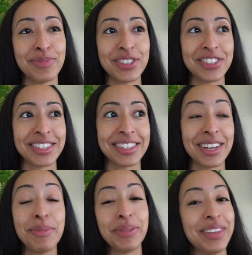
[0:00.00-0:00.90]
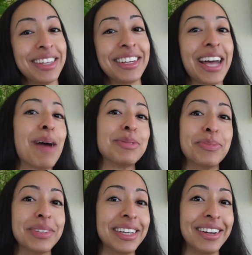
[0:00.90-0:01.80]
but it made me think of Captain
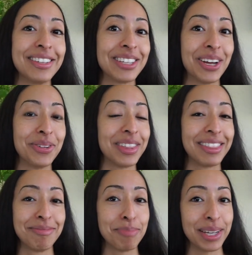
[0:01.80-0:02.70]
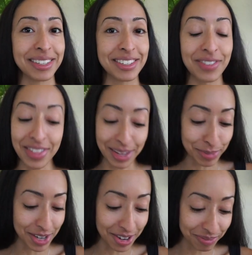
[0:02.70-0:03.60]
Planet, so I would pick a different theme
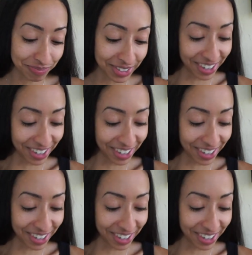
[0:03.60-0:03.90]
song.